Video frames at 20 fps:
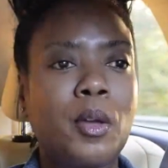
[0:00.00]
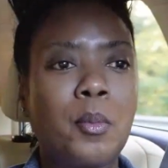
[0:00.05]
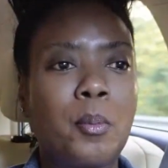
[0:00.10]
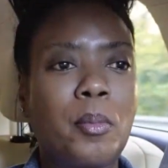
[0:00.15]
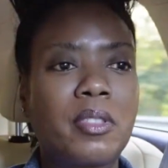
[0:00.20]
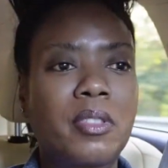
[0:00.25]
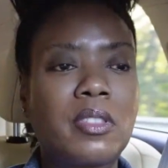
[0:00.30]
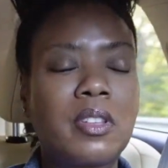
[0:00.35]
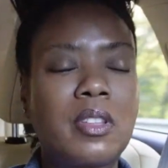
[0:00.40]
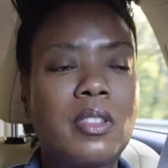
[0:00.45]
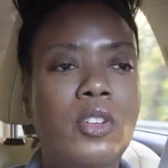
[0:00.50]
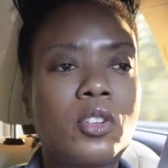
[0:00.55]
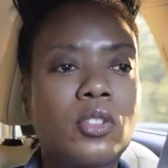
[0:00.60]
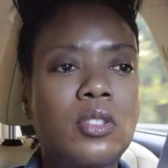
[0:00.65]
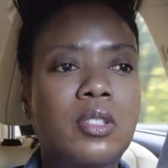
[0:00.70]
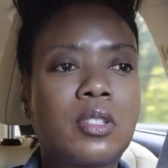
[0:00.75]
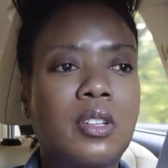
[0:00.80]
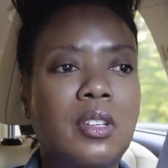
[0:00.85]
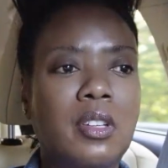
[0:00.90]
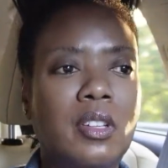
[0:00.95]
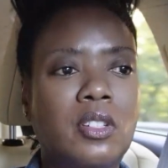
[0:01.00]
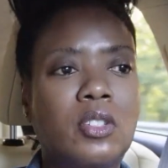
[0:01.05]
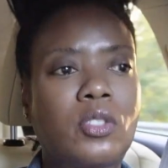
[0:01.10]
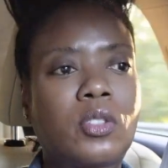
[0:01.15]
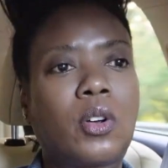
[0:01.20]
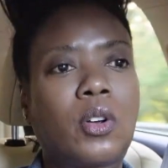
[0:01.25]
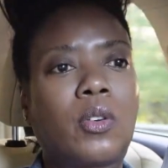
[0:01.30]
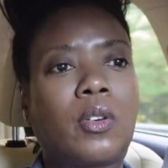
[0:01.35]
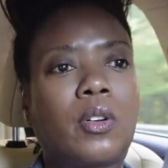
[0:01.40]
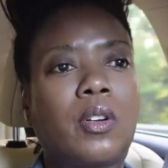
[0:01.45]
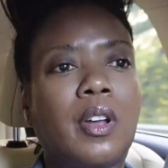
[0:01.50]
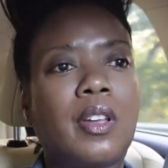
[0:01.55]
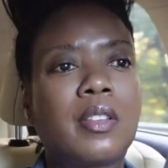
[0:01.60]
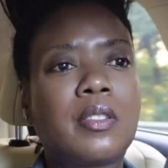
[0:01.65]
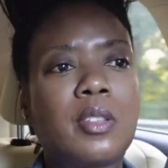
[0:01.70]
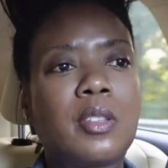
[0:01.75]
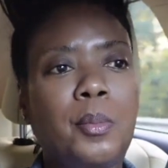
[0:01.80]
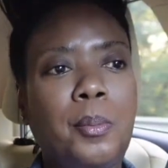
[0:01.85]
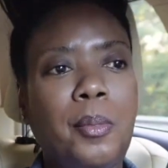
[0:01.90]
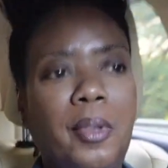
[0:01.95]
But then there's the internal. And
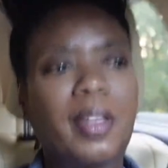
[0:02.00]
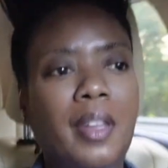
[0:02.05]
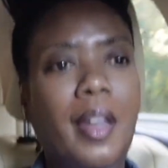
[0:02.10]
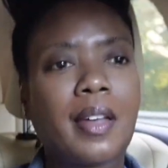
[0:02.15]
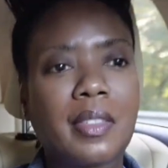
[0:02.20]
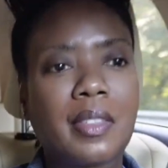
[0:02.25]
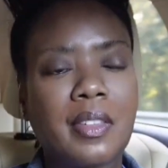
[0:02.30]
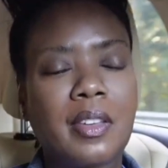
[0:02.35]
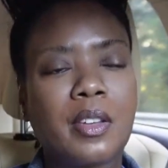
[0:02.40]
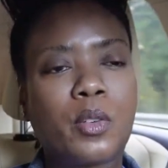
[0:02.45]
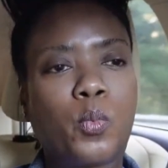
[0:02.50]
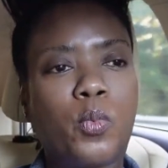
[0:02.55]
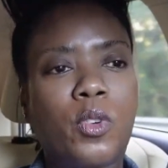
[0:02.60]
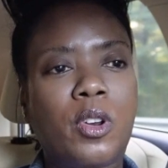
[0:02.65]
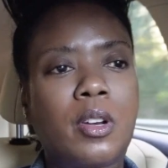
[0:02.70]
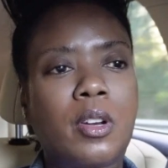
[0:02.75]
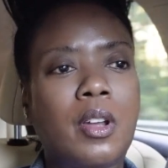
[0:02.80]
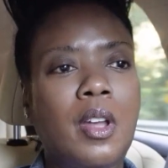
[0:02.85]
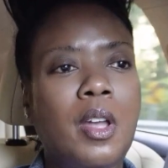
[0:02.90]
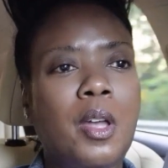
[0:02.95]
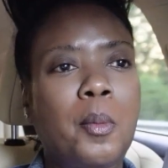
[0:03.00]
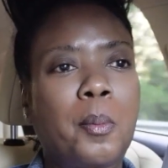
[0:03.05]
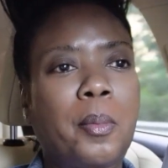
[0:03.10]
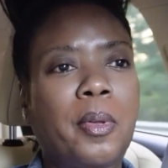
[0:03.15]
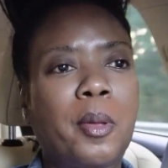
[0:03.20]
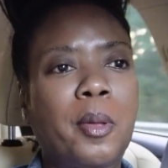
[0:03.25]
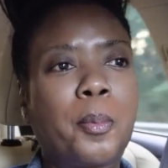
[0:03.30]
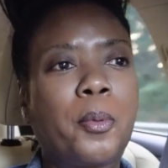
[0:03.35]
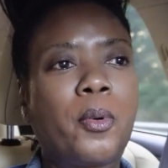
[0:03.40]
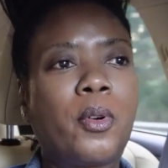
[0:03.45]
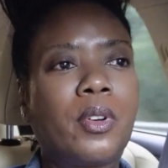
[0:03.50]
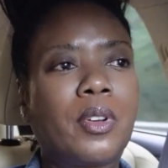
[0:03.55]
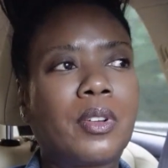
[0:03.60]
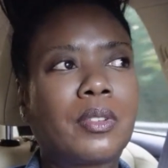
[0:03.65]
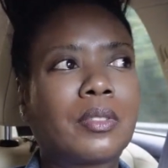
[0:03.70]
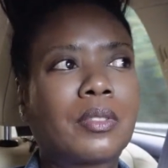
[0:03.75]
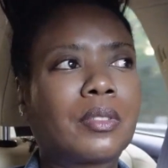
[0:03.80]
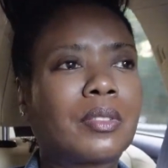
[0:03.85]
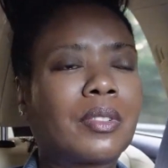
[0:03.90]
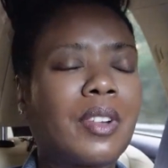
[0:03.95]
to me, I think when people,
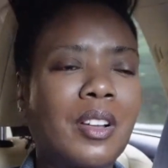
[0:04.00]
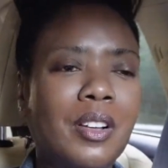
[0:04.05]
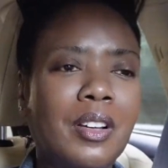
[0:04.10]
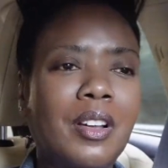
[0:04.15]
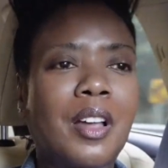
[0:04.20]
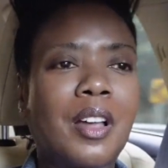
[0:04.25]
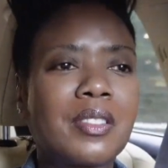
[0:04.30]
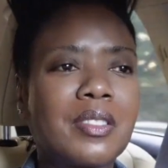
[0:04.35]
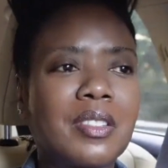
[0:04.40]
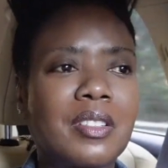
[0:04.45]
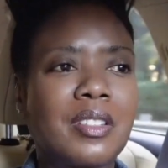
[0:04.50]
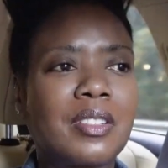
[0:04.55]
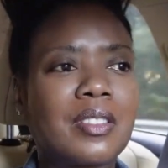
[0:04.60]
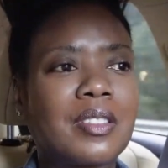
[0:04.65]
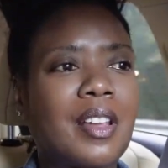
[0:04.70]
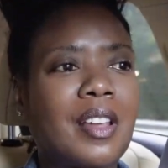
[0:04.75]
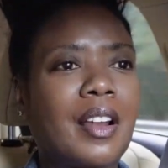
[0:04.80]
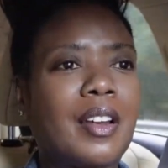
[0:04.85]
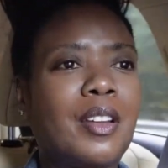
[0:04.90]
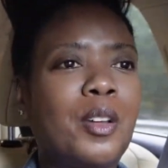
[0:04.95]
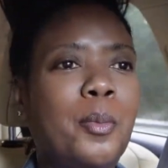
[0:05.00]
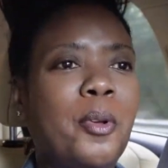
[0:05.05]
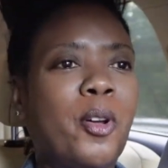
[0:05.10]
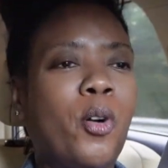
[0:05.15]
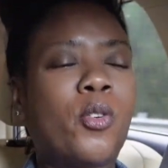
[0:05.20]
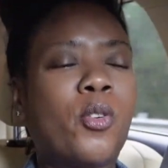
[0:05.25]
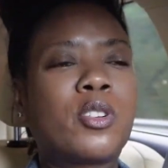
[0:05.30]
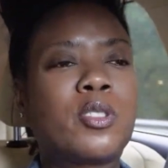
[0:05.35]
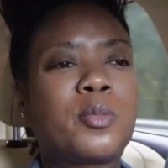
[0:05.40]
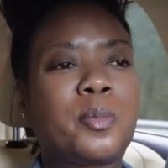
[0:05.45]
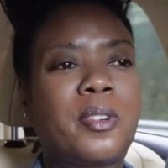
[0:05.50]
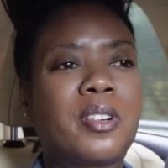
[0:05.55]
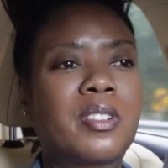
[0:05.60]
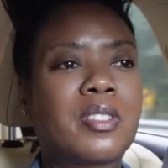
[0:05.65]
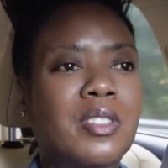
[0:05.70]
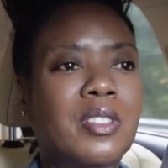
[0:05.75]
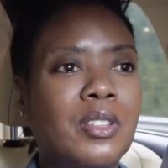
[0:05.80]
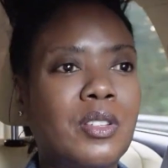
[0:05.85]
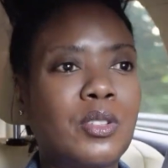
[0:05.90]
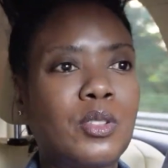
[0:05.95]
I still sound a little bit hoarse, but
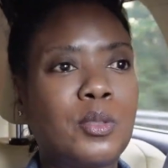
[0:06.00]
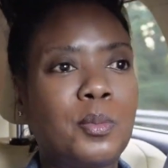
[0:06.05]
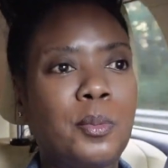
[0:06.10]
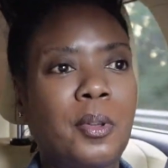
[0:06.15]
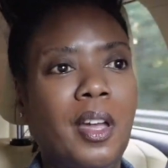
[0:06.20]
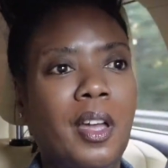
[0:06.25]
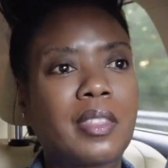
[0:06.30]
excuse me.